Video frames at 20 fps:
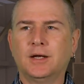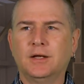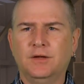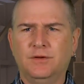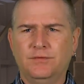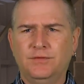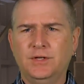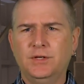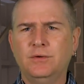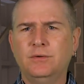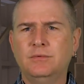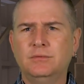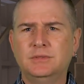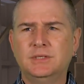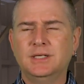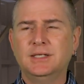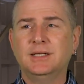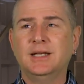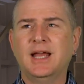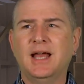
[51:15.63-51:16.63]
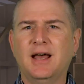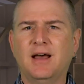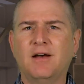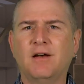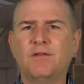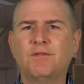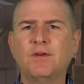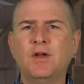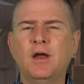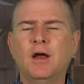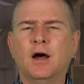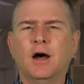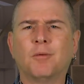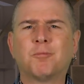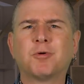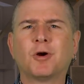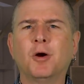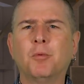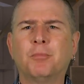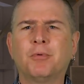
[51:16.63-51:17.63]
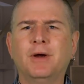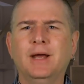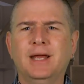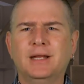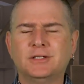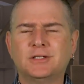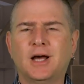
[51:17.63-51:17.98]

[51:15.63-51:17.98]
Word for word: if you didn't have appropriate